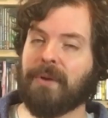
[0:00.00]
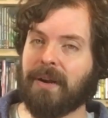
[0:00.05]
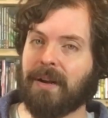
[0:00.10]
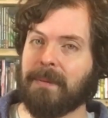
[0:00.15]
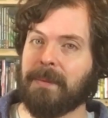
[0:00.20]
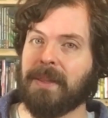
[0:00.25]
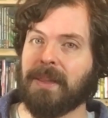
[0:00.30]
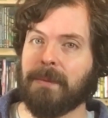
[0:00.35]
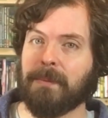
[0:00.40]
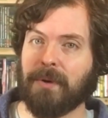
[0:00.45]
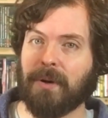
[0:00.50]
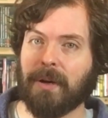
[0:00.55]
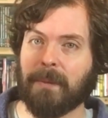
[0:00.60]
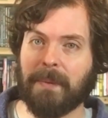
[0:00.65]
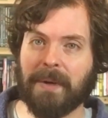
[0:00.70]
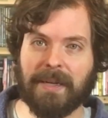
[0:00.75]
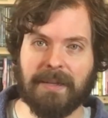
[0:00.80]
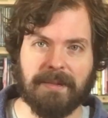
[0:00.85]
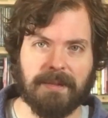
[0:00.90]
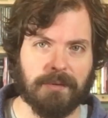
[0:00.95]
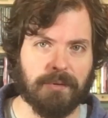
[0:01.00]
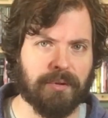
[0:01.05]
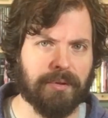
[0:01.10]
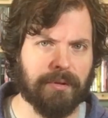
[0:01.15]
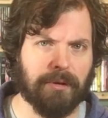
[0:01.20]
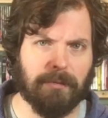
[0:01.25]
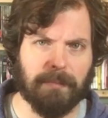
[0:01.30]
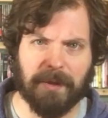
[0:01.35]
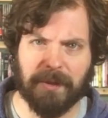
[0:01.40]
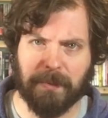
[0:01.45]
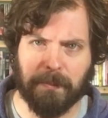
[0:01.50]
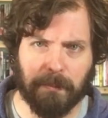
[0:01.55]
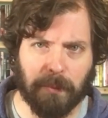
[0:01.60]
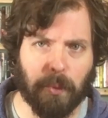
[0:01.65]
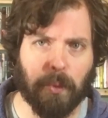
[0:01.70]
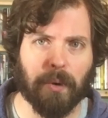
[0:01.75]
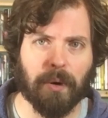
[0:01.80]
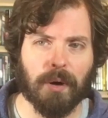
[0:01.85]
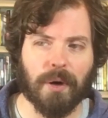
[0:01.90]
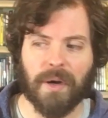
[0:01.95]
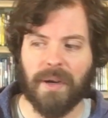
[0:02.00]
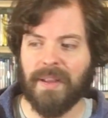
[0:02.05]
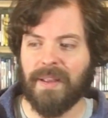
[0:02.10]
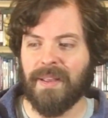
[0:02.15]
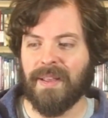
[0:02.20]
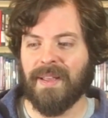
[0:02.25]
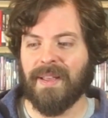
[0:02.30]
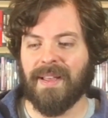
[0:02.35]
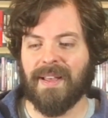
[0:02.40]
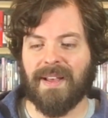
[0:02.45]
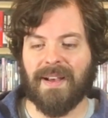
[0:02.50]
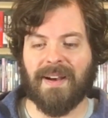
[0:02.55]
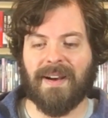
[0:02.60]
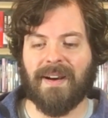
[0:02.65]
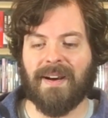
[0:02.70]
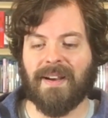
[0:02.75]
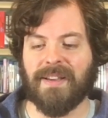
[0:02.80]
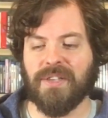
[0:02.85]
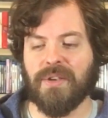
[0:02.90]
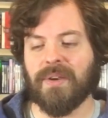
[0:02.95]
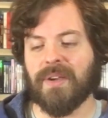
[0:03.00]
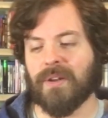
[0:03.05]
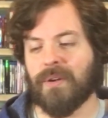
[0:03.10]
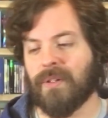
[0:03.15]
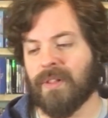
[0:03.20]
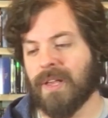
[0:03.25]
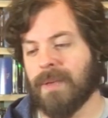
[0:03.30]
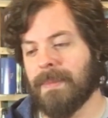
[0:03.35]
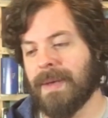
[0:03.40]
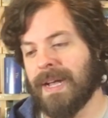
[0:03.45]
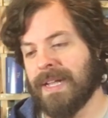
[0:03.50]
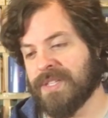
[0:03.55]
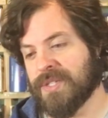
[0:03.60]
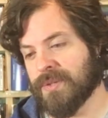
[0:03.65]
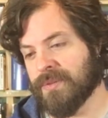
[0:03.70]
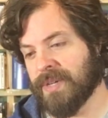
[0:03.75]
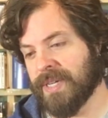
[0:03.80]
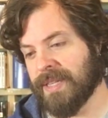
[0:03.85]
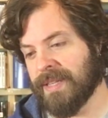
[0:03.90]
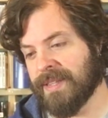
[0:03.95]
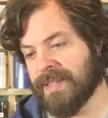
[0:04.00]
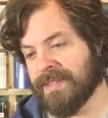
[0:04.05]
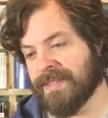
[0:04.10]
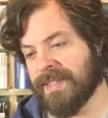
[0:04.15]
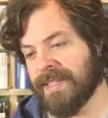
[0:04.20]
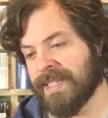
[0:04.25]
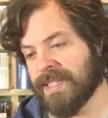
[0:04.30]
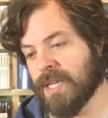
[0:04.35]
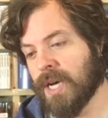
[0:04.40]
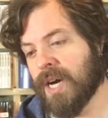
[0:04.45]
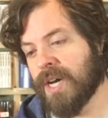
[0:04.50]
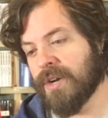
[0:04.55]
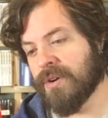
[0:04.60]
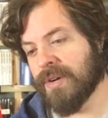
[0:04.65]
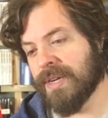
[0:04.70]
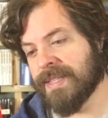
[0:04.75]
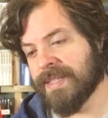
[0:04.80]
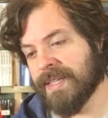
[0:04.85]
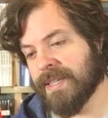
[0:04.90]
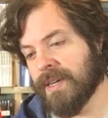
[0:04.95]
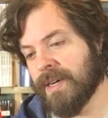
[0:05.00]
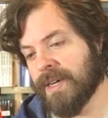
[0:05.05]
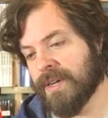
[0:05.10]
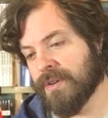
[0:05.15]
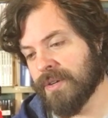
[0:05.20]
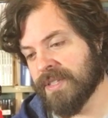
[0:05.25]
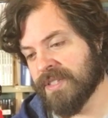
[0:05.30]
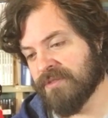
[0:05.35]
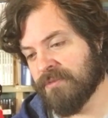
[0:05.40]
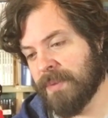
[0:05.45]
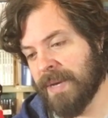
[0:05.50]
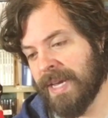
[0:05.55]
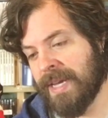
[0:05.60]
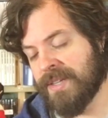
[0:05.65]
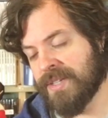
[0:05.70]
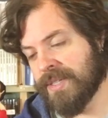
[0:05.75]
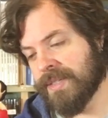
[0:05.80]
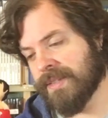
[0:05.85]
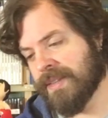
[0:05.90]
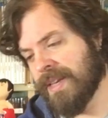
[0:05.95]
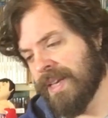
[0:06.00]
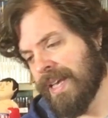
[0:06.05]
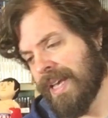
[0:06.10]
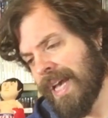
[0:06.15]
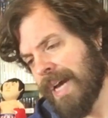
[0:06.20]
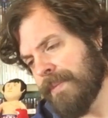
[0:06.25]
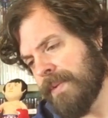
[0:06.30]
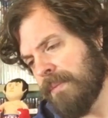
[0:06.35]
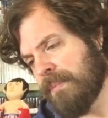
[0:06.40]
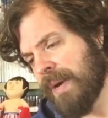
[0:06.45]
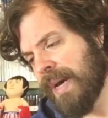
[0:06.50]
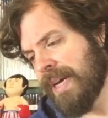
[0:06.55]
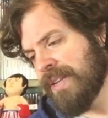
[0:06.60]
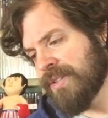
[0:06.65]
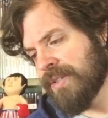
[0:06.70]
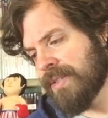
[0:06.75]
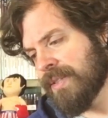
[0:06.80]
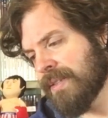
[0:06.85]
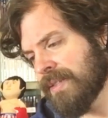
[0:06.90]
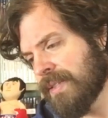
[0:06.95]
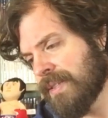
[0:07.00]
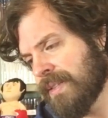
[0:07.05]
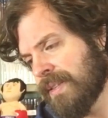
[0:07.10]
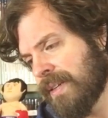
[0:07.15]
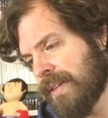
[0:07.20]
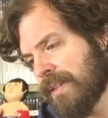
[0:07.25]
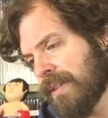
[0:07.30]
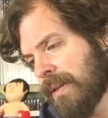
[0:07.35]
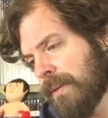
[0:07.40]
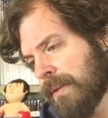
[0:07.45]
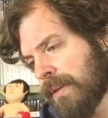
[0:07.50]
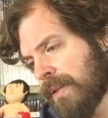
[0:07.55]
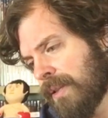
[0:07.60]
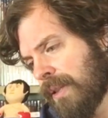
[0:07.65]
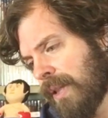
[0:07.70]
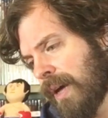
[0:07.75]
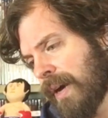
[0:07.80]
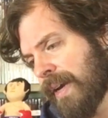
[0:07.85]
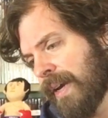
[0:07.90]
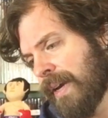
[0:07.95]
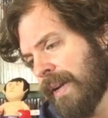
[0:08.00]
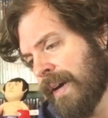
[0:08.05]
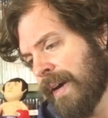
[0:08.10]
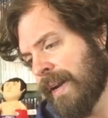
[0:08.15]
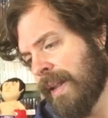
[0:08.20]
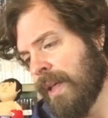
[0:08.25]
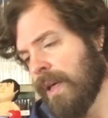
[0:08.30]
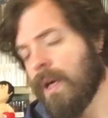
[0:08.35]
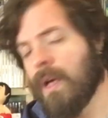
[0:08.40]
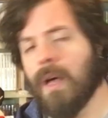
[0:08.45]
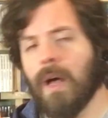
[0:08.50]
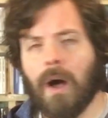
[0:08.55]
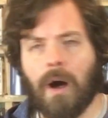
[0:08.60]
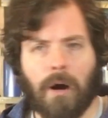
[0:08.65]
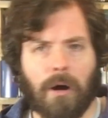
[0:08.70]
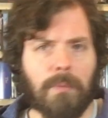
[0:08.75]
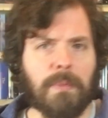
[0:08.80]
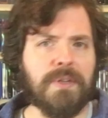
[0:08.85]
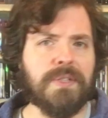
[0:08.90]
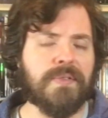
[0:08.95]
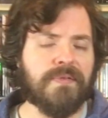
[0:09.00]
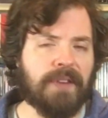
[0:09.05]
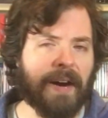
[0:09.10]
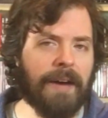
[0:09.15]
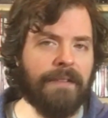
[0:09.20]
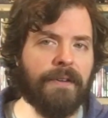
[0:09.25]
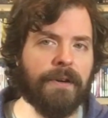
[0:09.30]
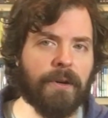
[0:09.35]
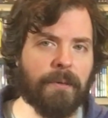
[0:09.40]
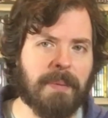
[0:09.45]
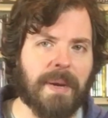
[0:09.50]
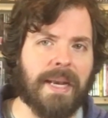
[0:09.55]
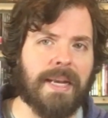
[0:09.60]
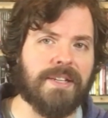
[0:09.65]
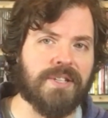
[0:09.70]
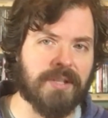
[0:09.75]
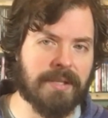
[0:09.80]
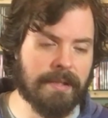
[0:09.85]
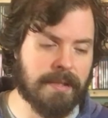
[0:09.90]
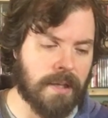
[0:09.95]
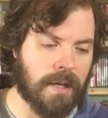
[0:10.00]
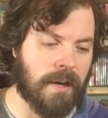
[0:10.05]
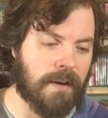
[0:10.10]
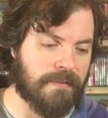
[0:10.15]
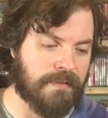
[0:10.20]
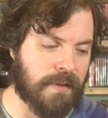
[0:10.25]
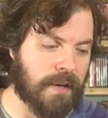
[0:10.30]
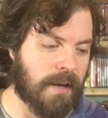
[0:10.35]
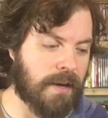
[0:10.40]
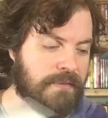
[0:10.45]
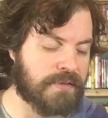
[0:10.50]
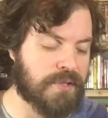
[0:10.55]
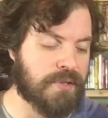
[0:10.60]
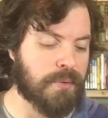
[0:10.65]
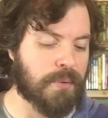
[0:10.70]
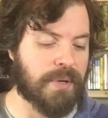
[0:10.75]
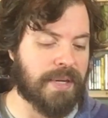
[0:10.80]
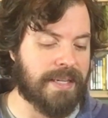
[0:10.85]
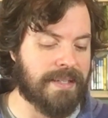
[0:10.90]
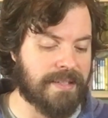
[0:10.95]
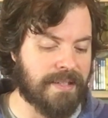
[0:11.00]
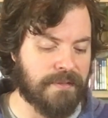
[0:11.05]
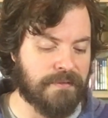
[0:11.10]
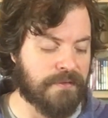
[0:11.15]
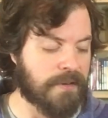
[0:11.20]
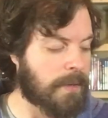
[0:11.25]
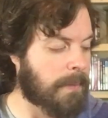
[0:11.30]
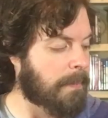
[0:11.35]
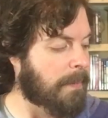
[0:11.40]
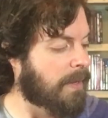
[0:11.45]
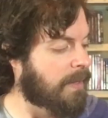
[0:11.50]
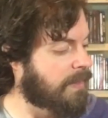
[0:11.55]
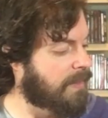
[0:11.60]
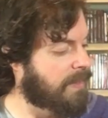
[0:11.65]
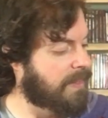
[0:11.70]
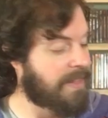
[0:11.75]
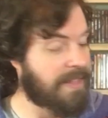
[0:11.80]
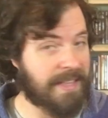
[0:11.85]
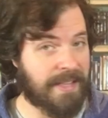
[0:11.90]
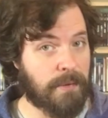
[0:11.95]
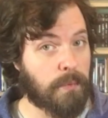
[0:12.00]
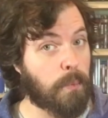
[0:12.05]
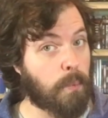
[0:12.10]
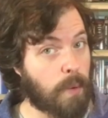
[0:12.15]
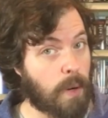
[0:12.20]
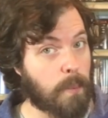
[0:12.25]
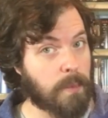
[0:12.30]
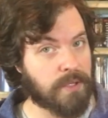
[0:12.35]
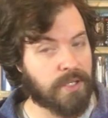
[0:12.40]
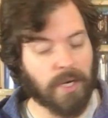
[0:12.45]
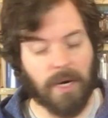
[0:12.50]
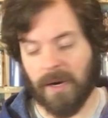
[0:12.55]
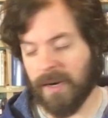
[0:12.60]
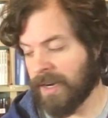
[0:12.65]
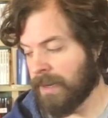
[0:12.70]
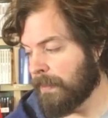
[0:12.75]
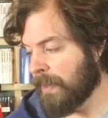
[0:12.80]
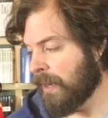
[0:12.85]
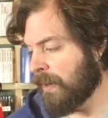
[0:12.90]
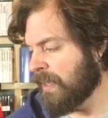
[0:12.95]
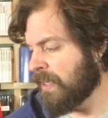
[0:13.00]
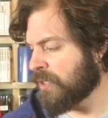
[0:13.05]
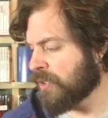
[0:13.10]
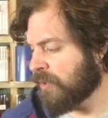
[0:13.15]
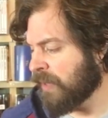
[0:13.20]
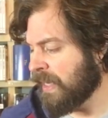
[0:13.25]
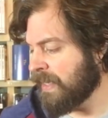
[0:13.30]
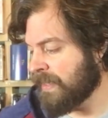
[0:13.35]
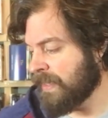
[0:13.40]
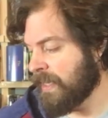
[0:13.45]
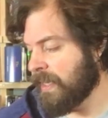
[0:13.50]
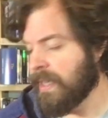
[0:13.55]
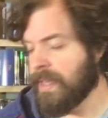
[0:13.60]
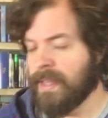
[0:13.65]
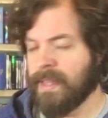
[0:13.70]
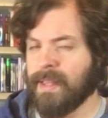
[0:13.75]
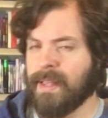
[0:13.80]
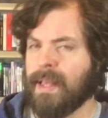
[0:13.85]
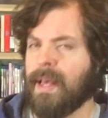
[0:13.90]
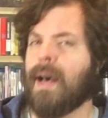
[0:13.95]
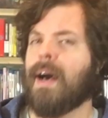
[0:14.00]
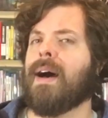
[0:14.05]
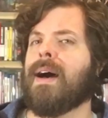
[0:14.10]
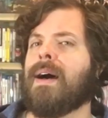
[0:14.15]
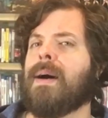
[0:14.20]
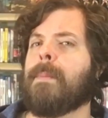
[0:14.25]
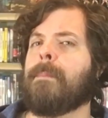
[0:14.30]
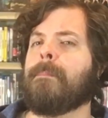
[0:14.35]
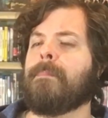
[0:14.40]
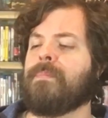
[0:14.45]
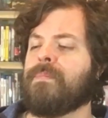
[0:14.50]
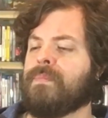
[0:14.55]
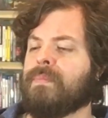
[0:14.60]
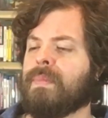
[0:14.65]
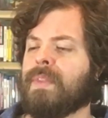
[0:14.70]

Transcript: recommend the book because there's so much more uh, you can only imagine, right? Like this thing is hundreds and hundreds of pages. How many pages does this thing clock in at? Almost 500 pages of, uh, of stories from what we're talking about. It's crazy. Um,